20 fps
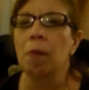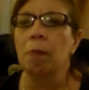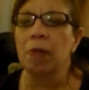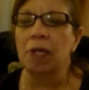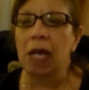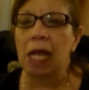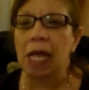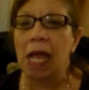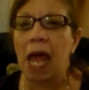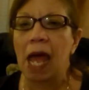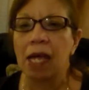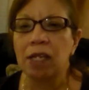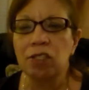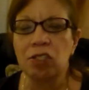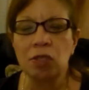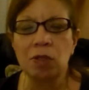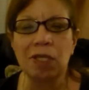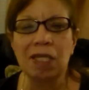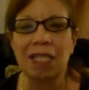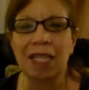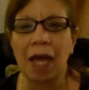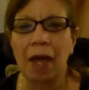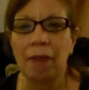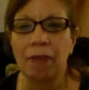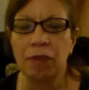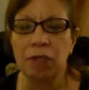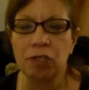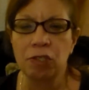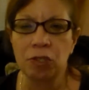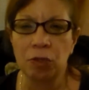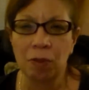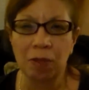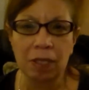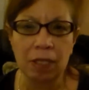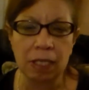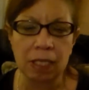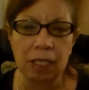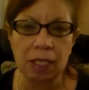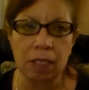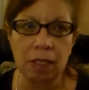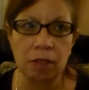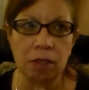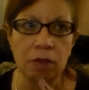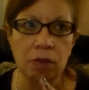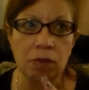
but I actually got this during the